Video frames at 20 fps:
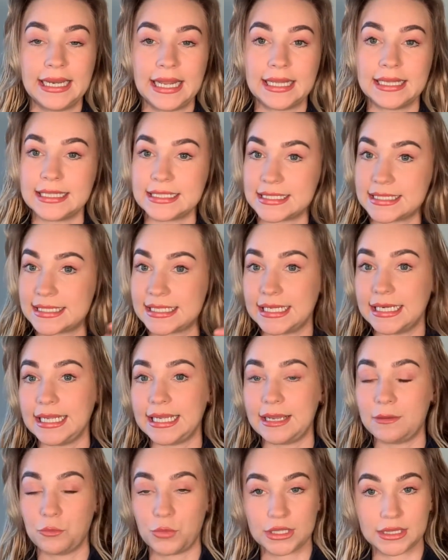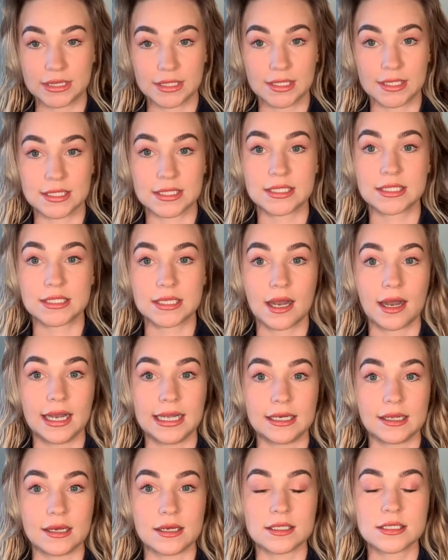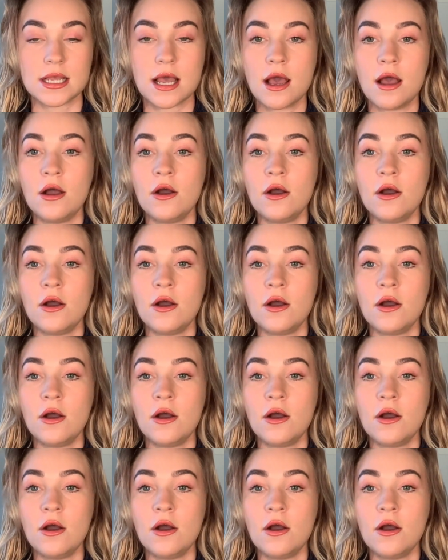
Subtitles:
and then sealing in with the stylers